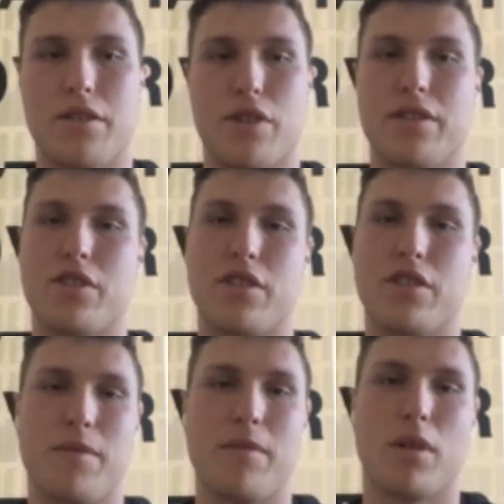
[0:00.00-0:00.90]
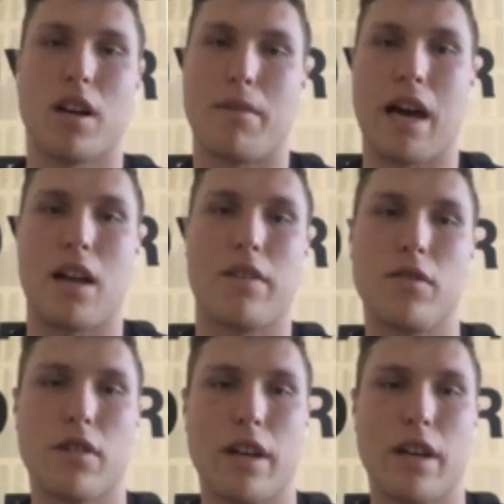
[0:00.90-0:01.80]
transition of people coming out
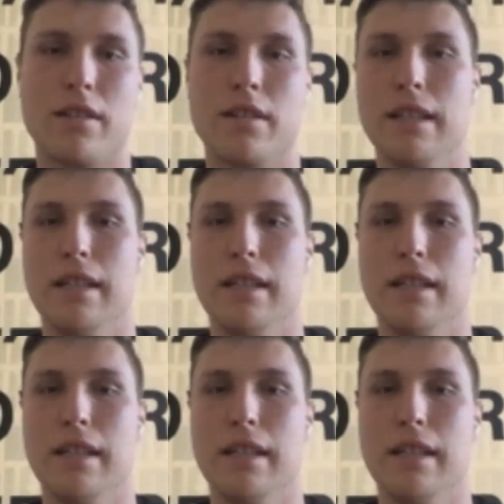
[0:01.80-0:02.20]
of Ukraine.